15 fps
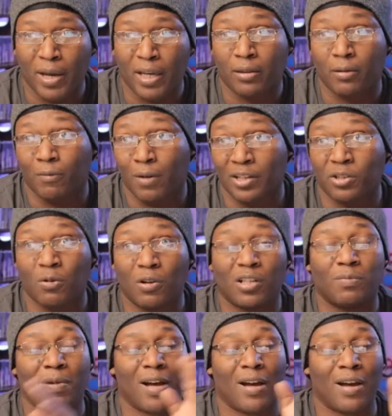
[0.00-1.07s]
the right
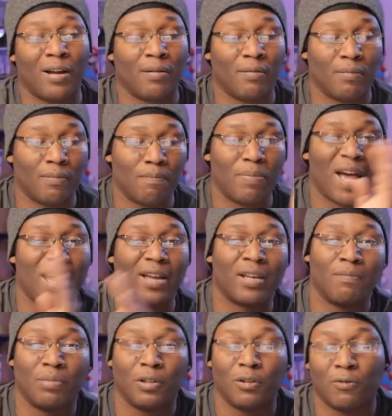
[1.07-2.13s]
choice by
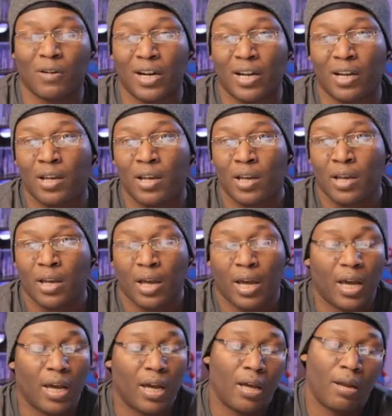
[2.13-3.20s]
backing Blu-ray
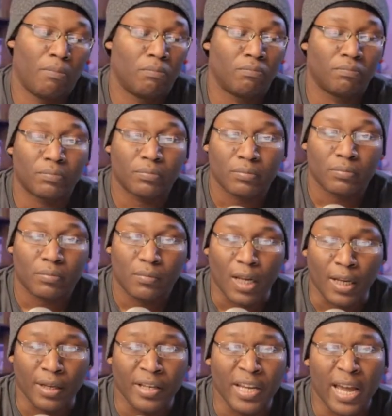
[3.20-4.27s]
and
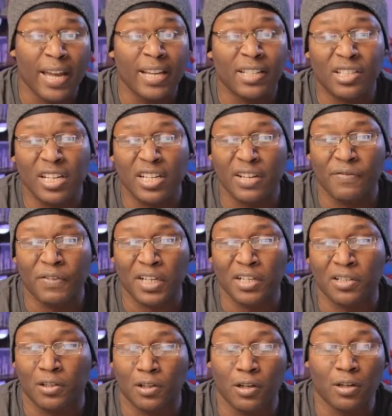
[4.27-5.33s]
yeah, HD
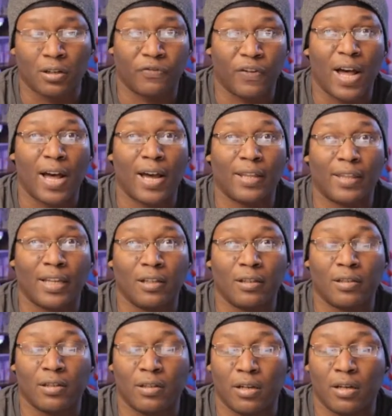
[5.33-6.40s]
DVDs looked fine. They
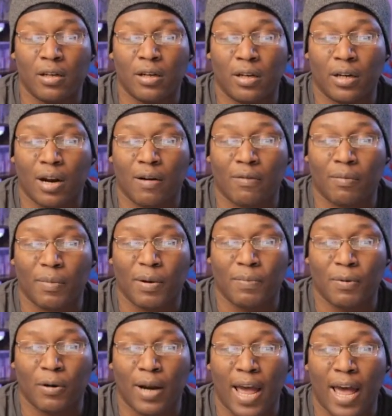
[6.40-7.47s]
looked good, and I
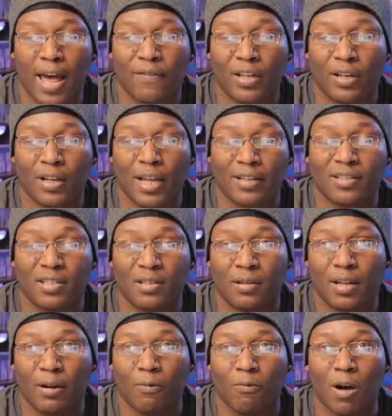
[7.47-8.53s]
remember having like
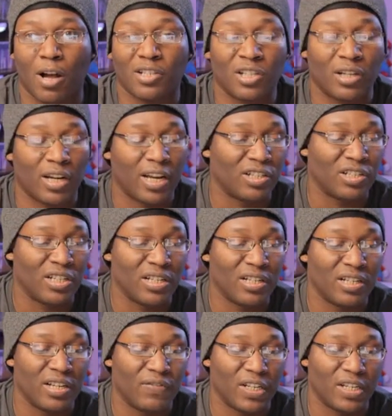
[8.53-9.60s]
like watching HD
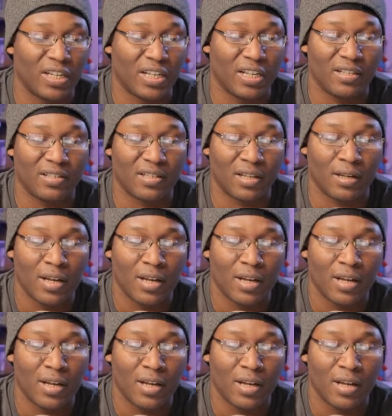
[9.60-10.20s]
DVDs, and